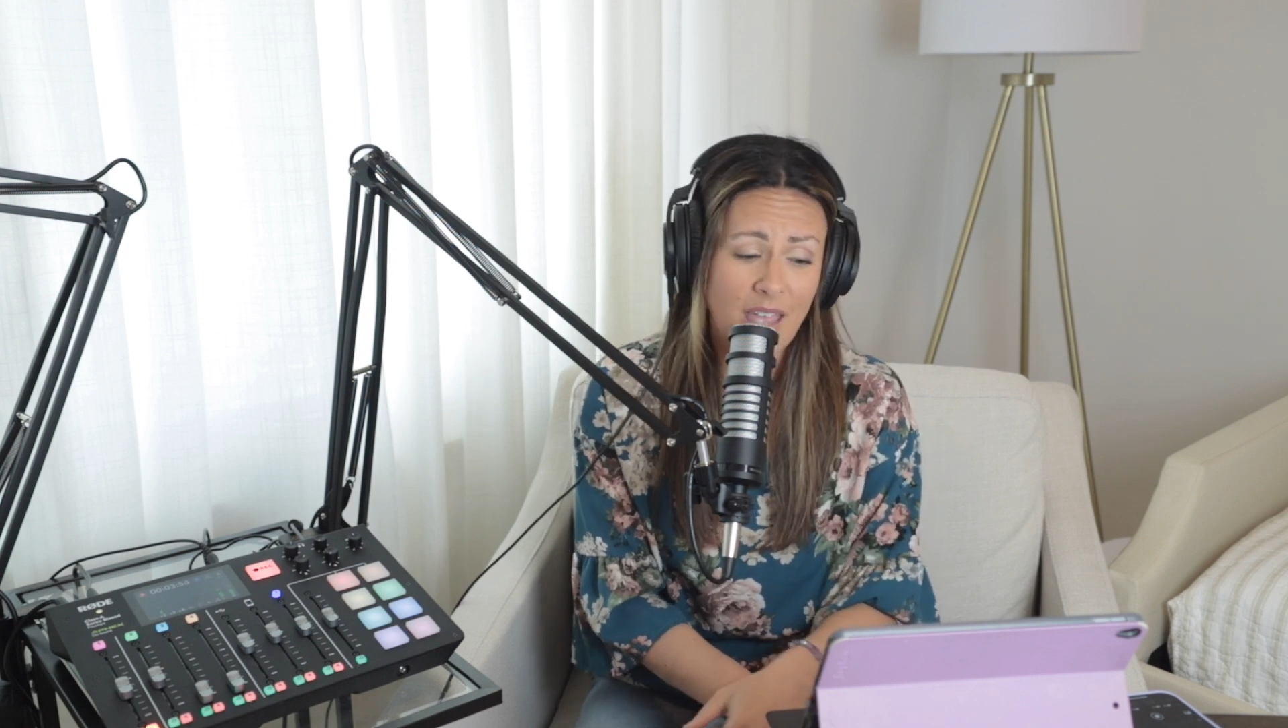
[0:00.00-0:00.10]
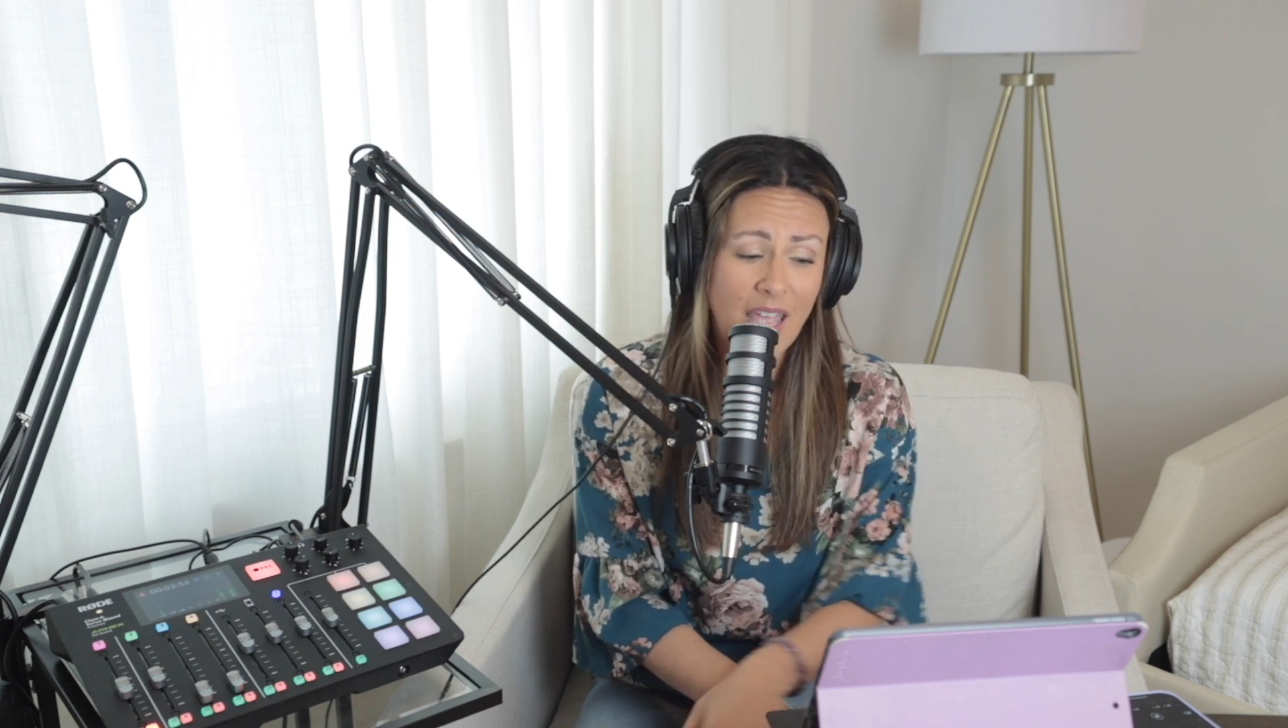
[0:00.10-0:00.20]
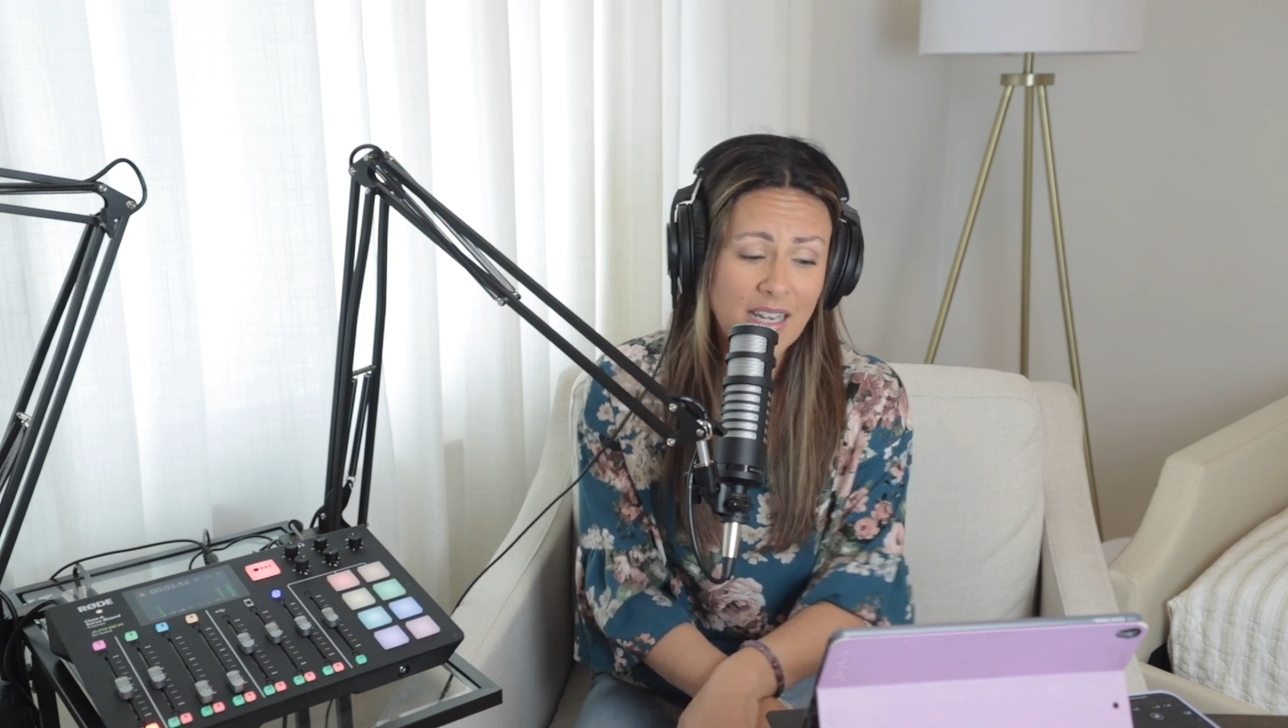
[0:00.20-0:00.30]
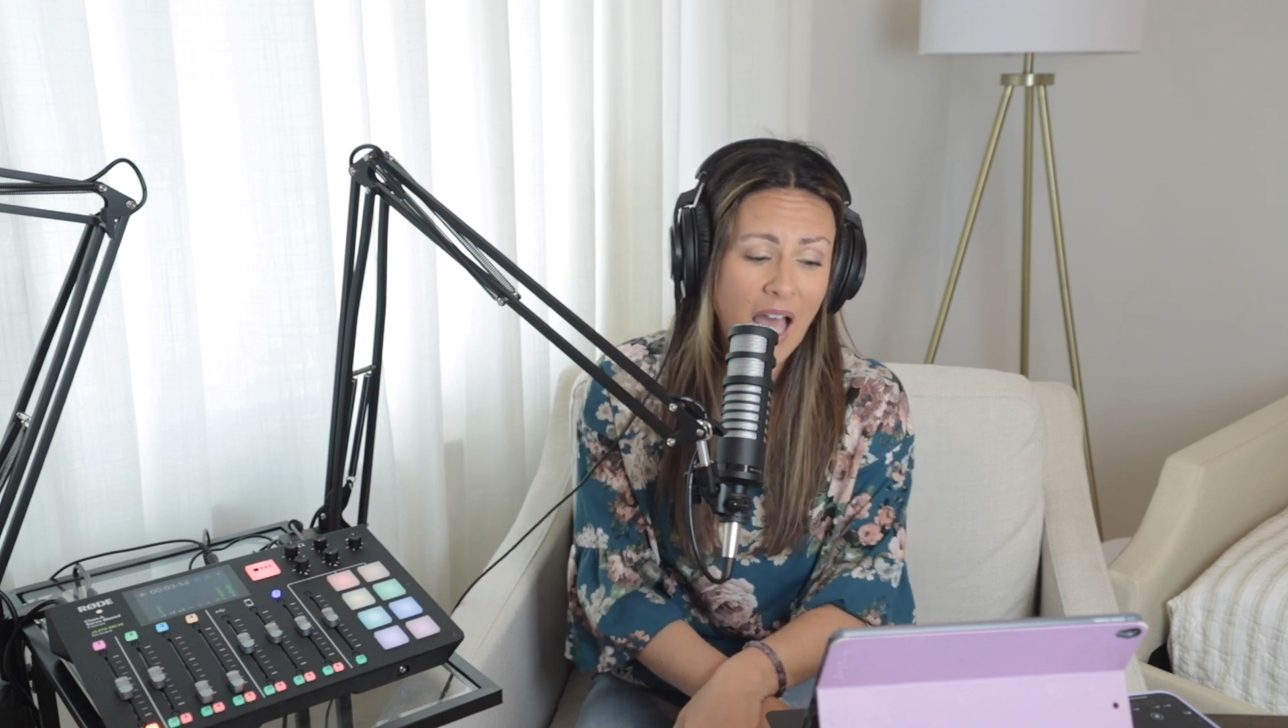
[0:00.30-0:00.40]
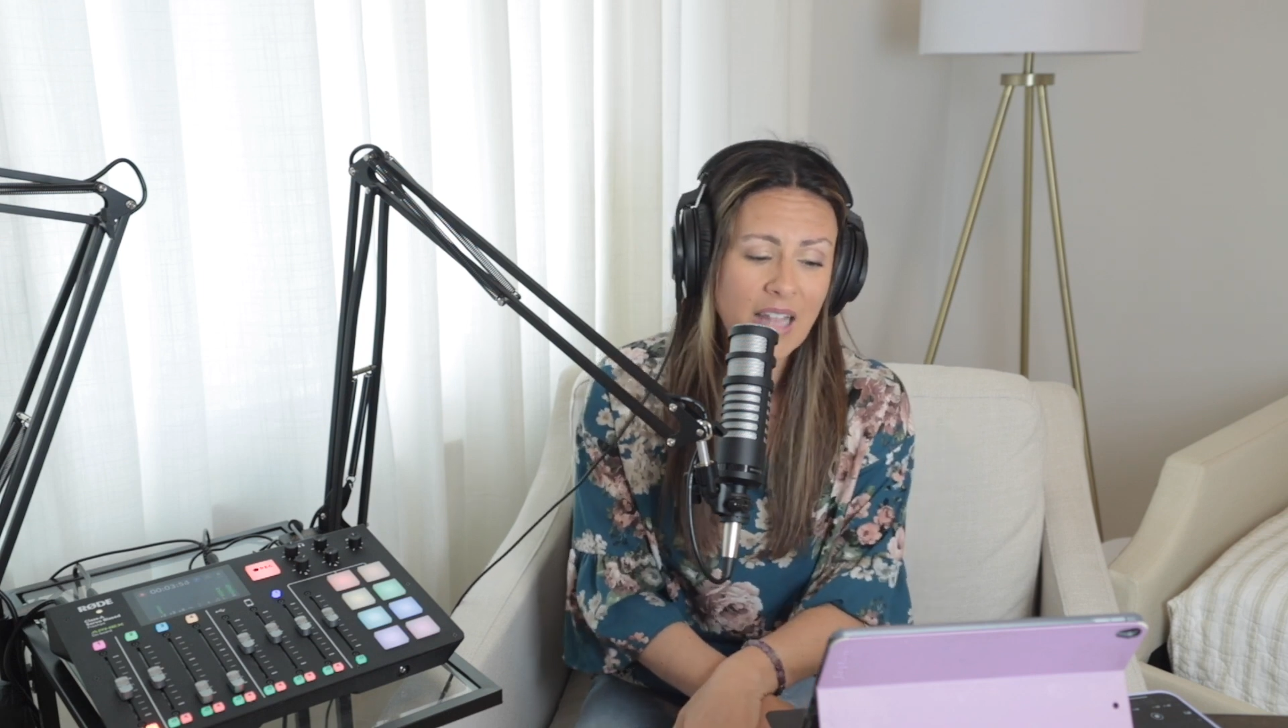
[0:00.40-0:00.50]

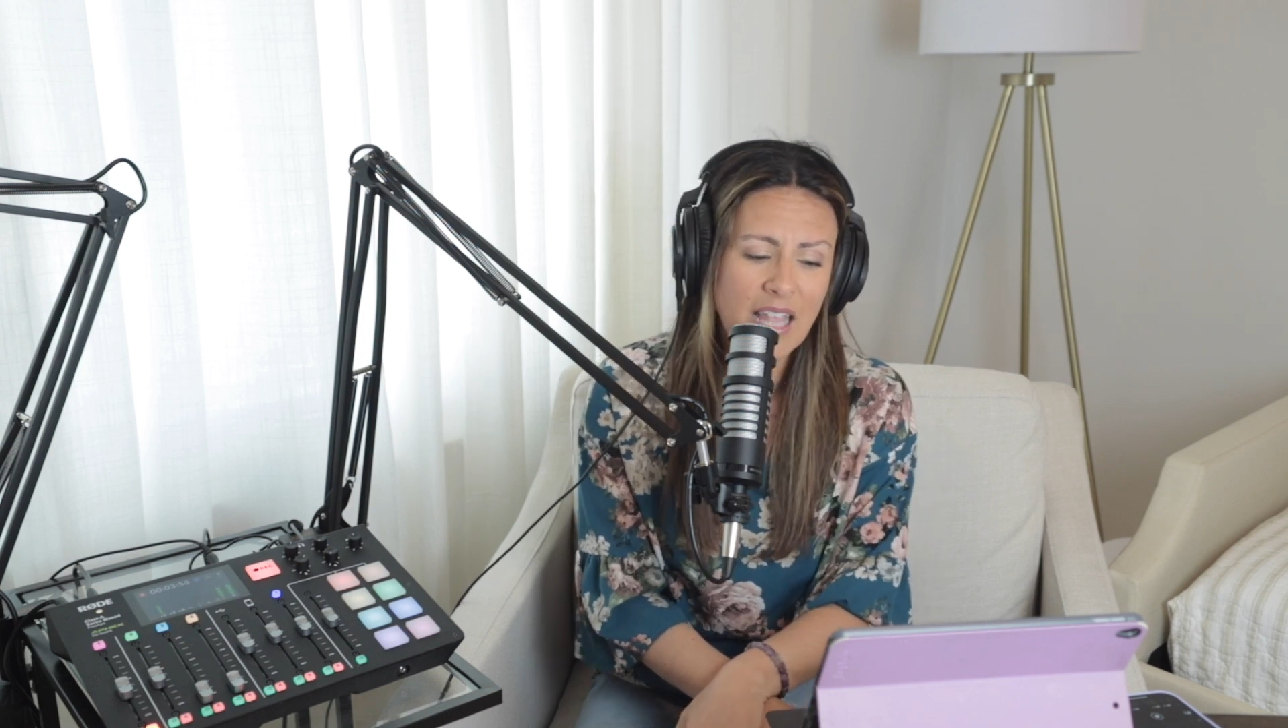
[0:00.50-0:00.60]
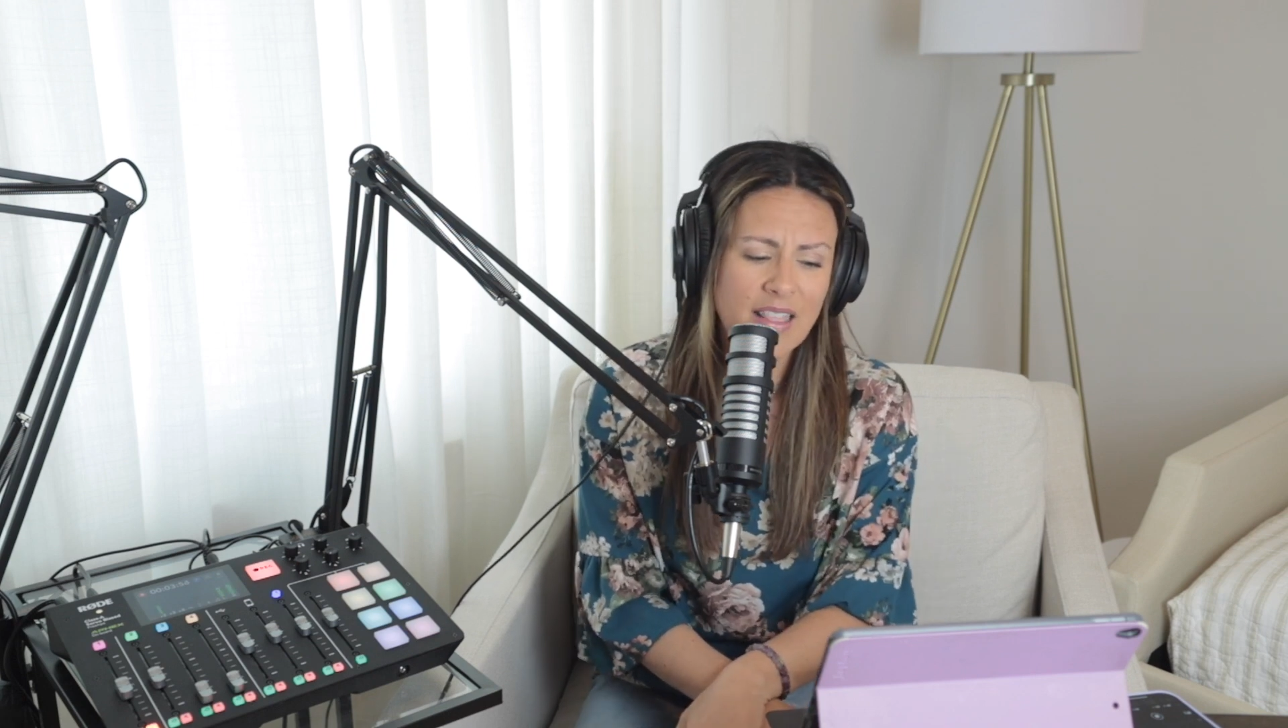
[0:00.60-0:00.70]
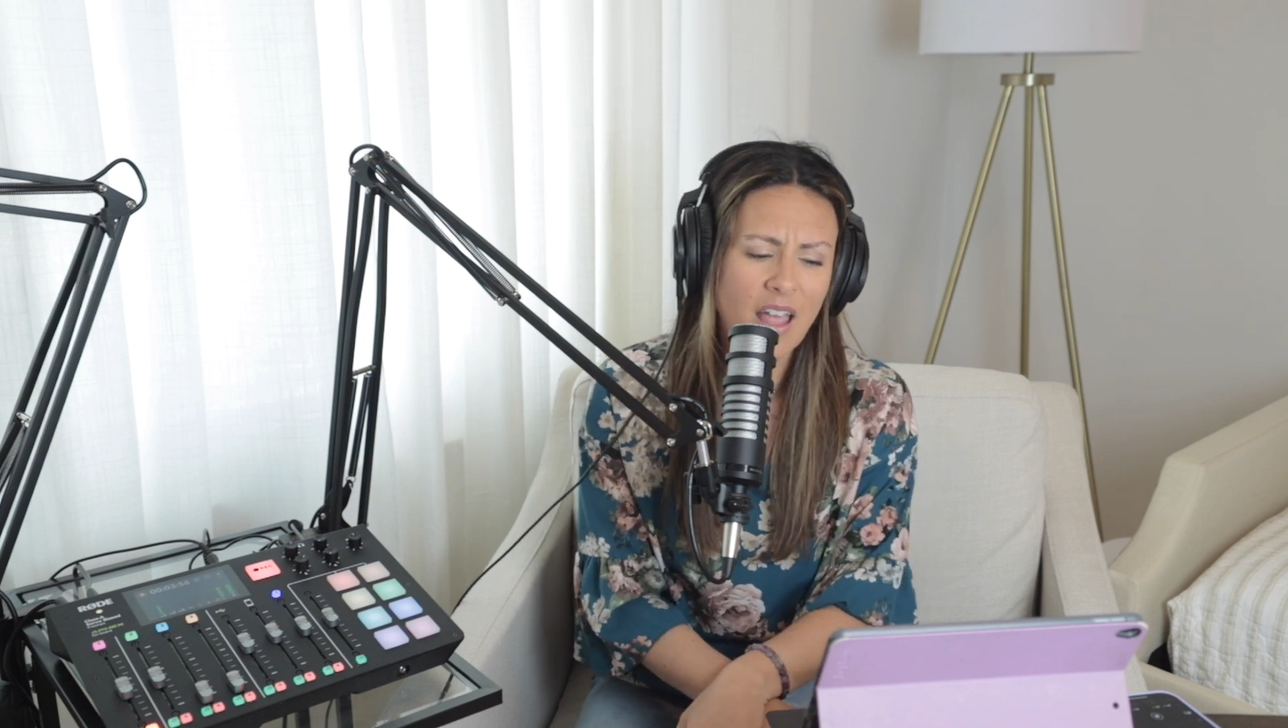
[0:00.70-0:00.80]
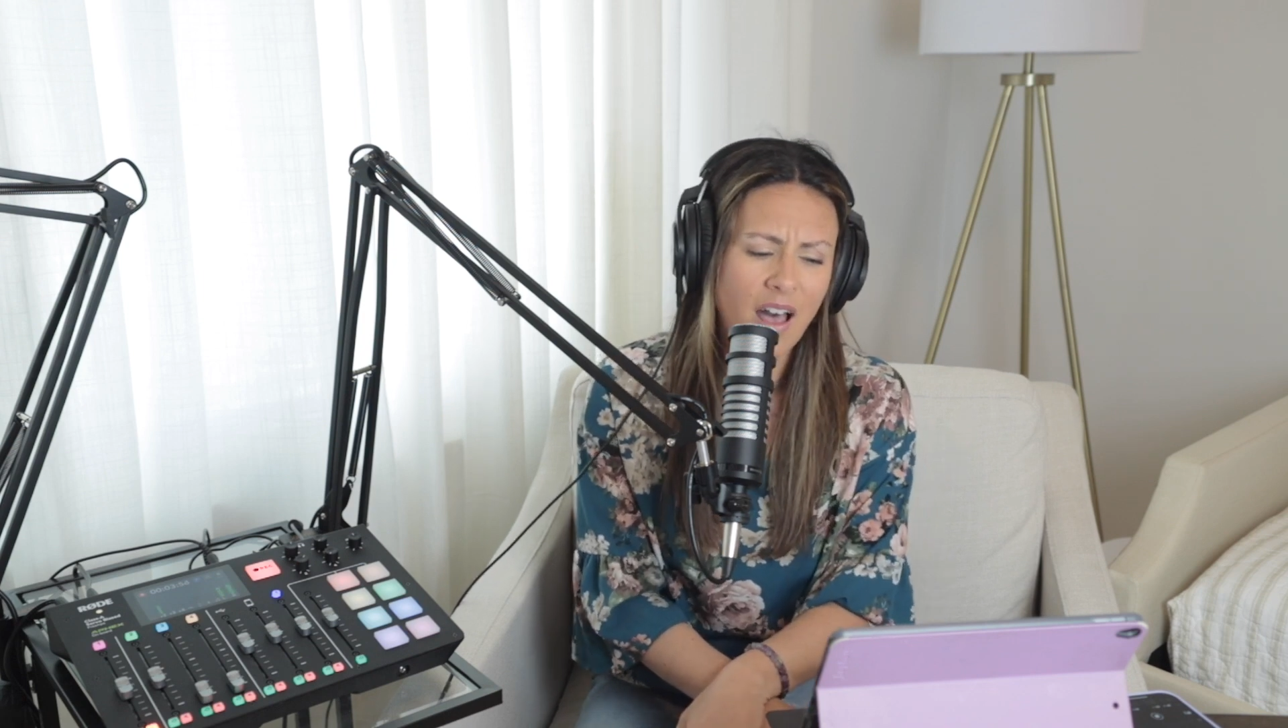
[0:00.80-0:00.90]
and not let